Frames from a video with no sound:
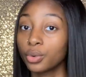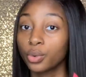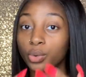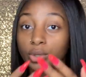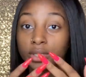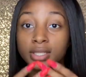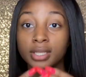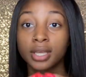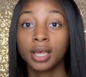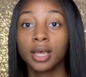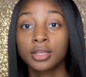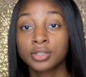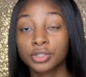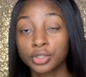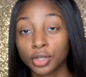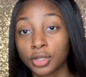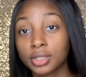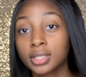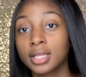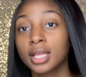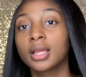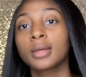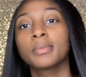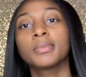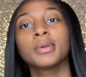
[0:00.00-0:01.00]
or
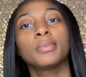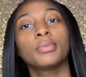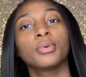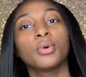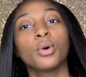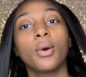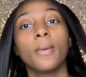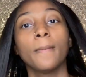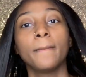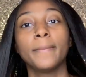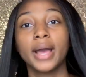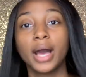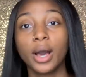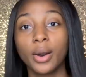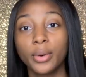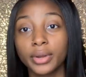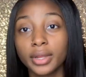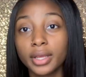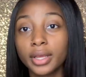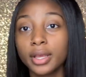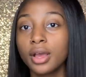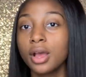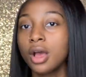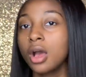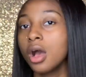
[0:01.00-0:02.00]
start telling people about
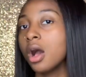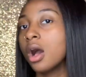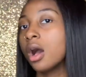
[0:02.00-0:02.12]
it